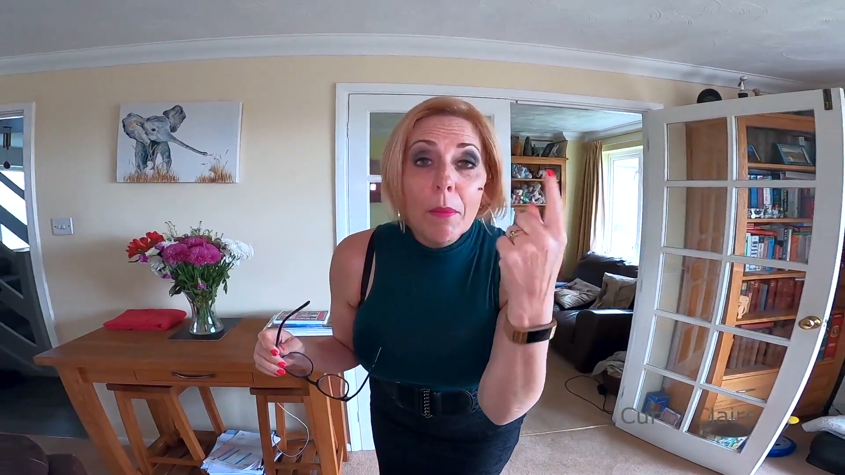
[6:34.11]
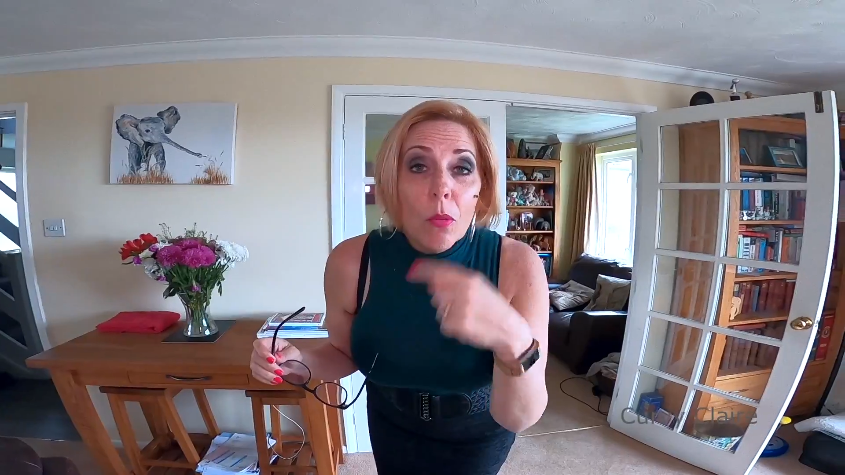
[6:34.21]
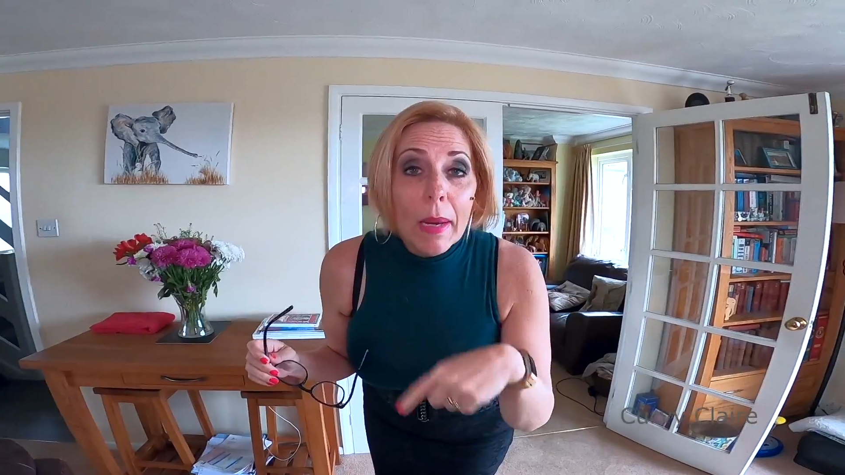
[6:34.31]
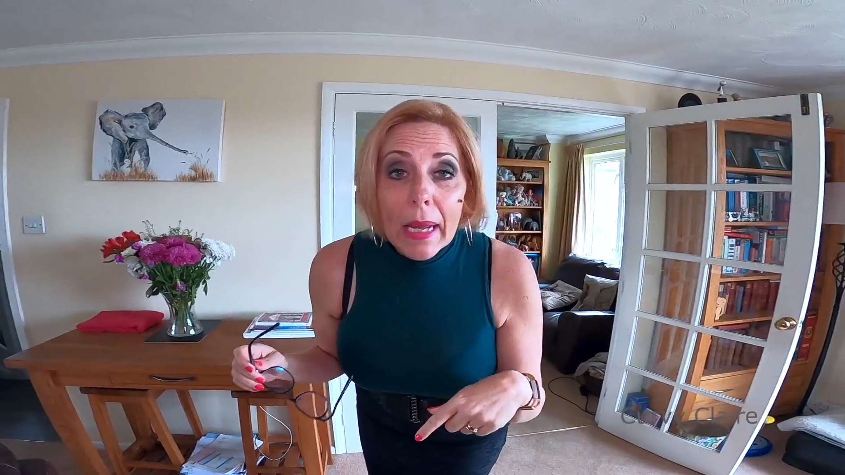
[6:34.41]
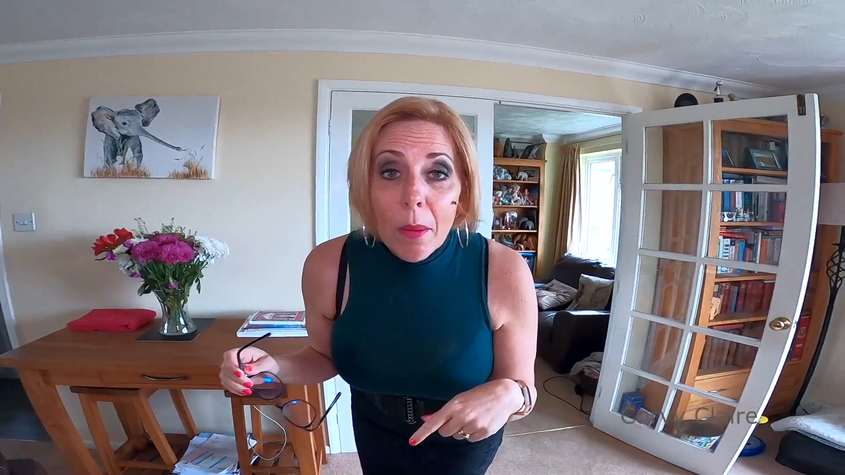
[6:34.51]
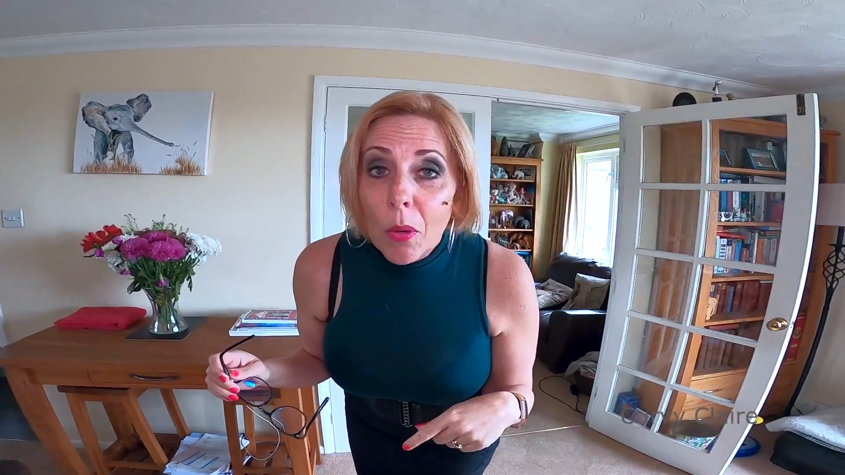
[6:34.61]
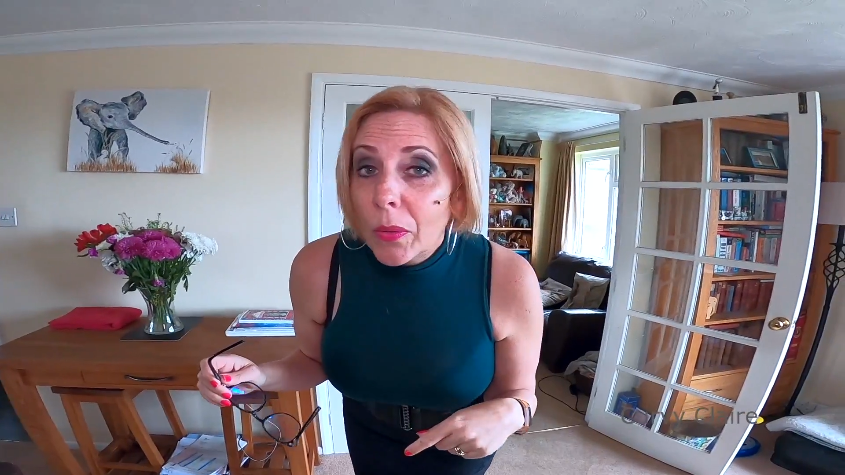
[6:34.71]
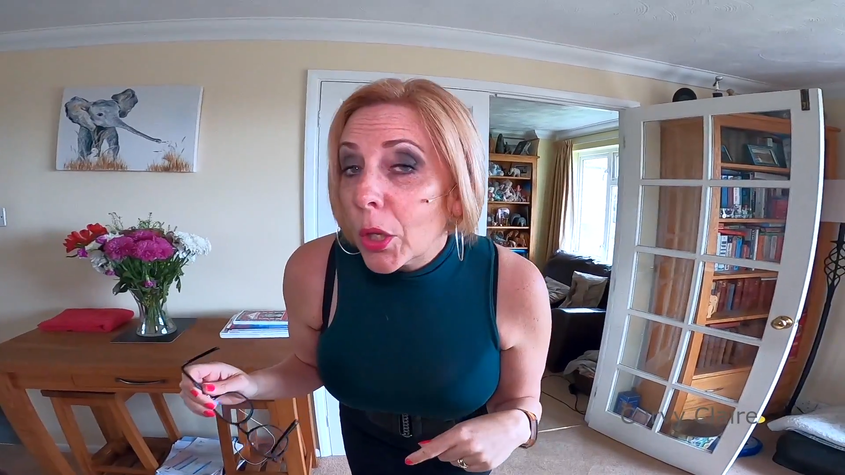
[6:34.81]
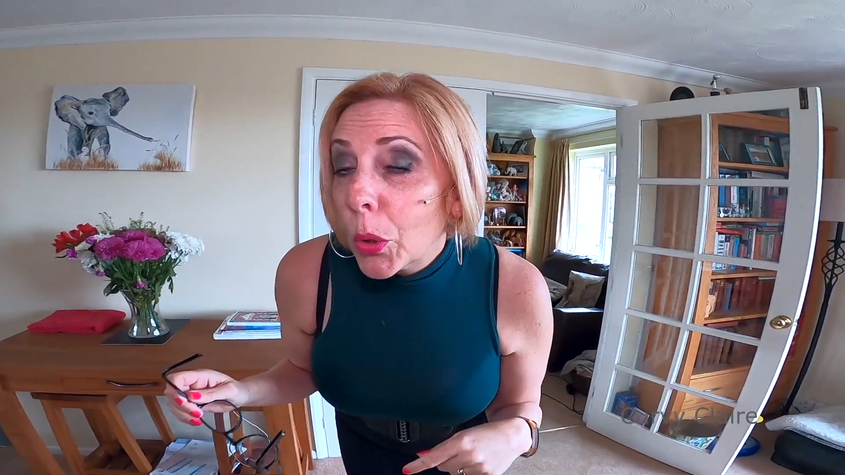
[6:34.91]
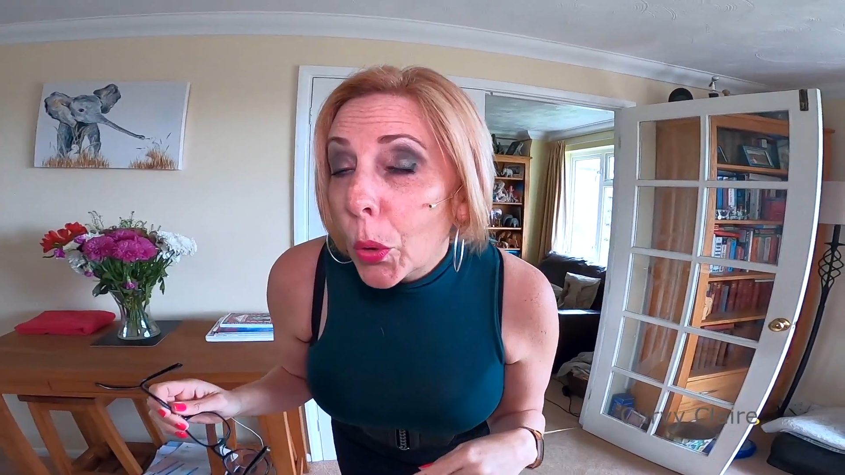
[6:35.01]
bit more makeup
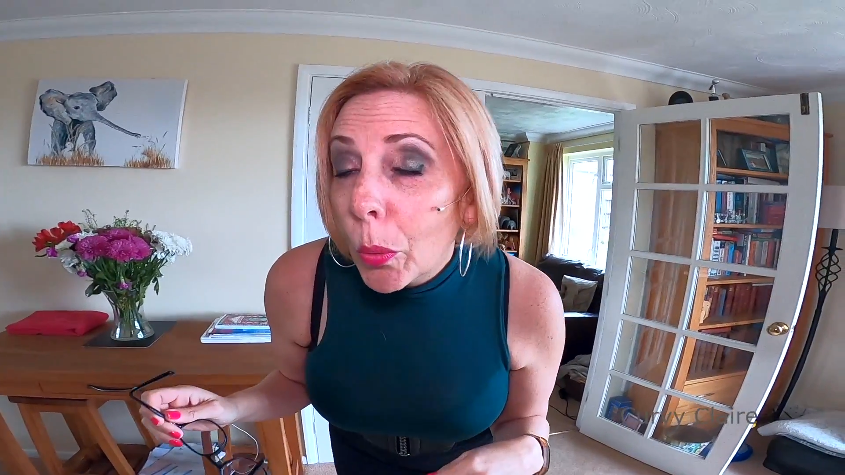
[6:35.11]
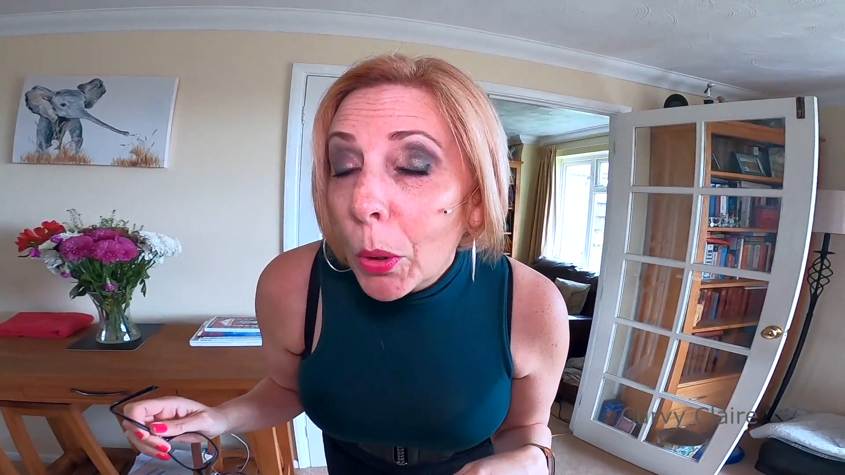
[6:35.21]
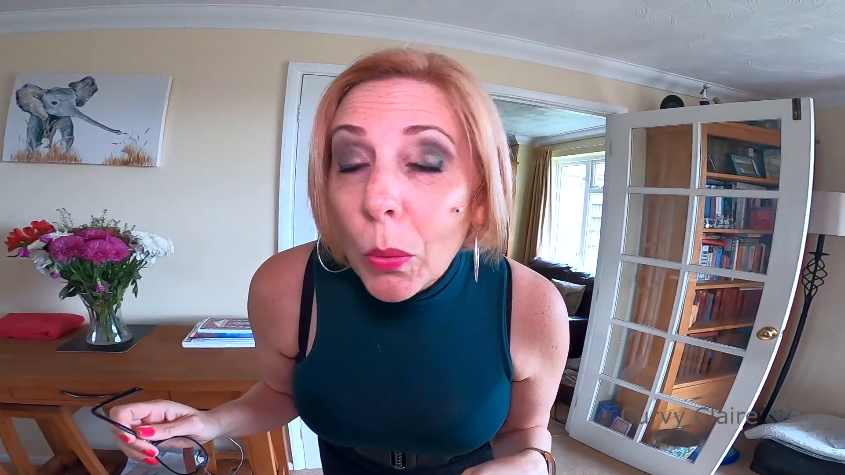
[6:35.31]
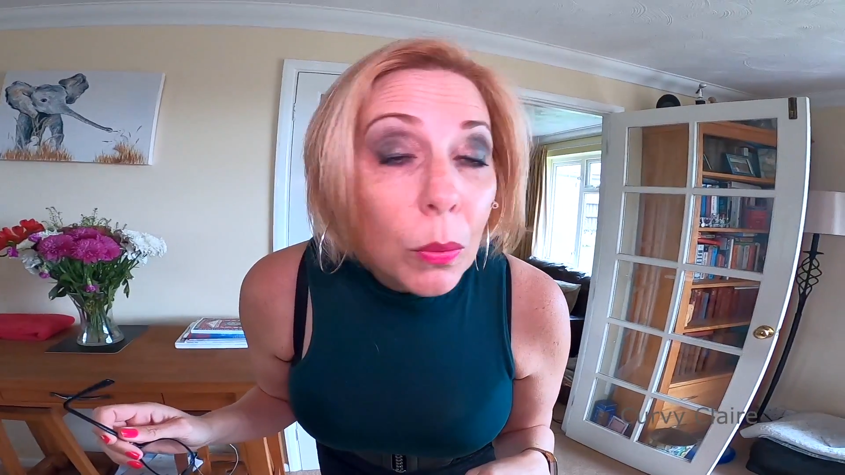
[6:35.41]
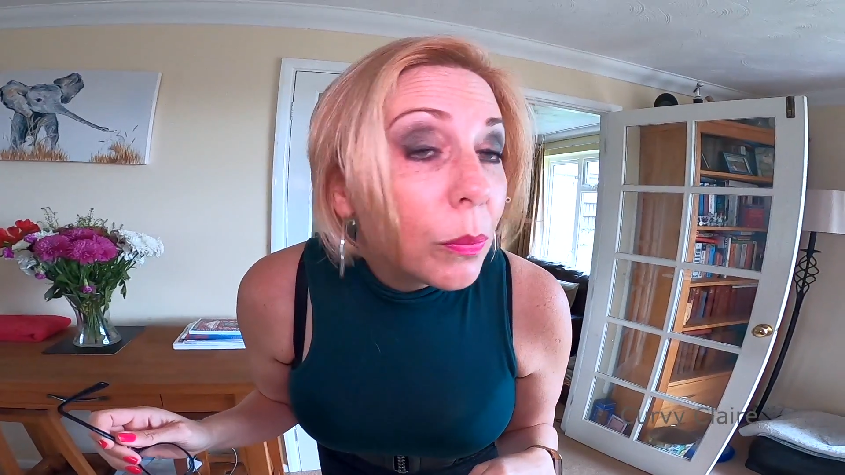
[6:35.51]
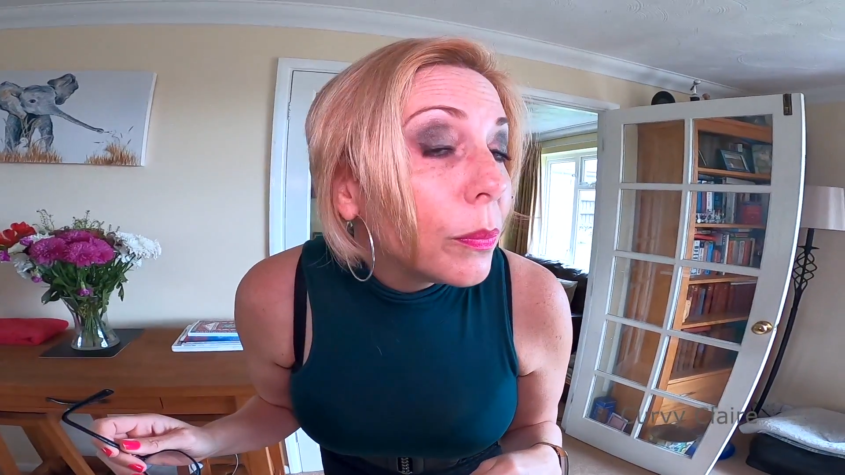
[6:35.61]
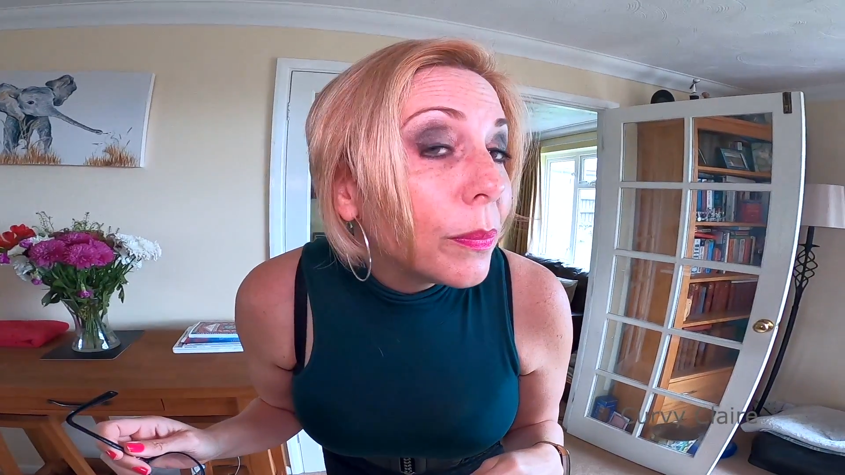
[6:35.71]
on than normal.